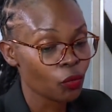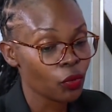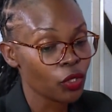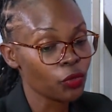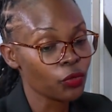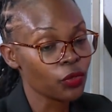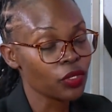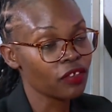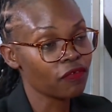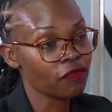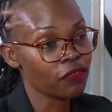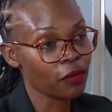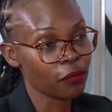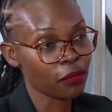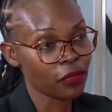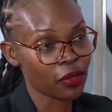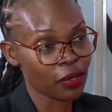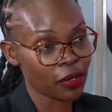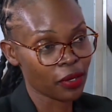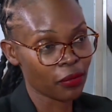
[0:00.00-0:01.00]
When you give
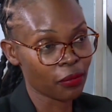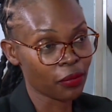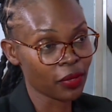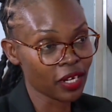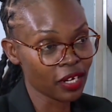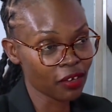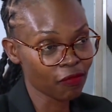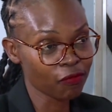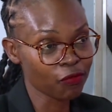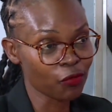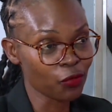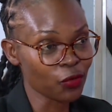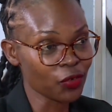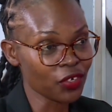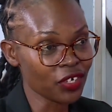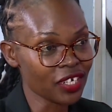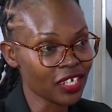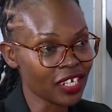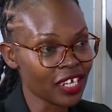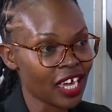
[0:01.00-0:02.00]
them the real
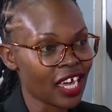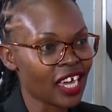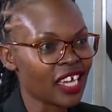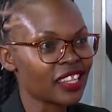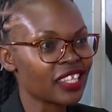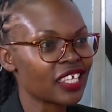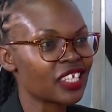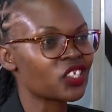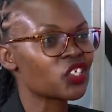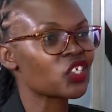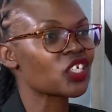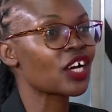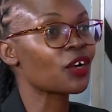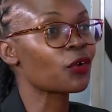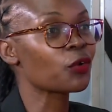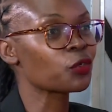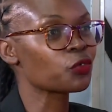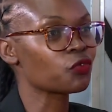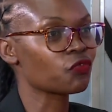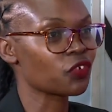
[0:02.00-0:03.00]
food they
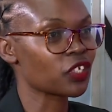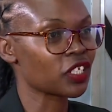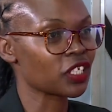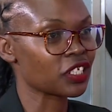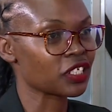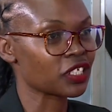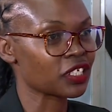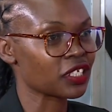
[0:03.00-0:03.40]
struggle to finish.